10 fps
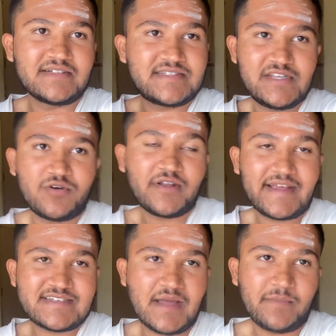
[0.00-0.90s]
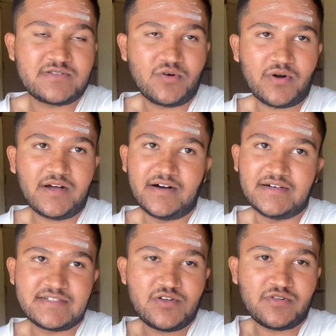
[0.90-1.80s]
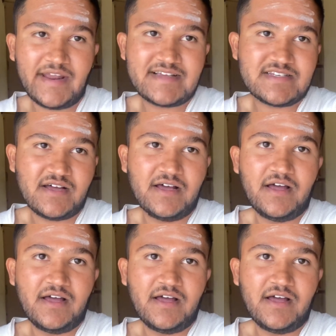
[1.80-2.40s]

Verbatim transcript: see you on the next episode uh, see you on the next